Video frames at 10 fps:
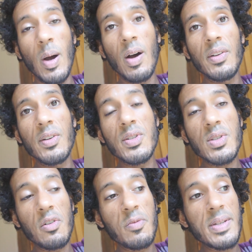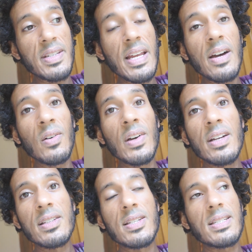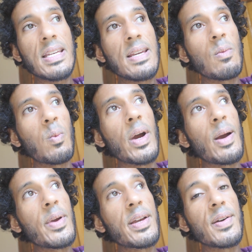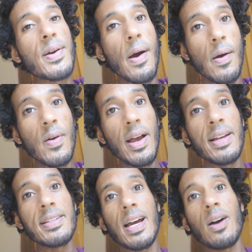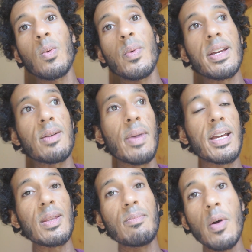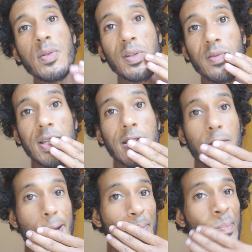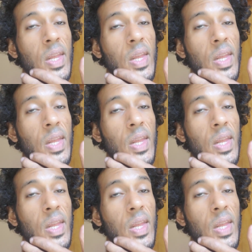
partners of Mindanao to see where we can go and how we can make the most of this trip.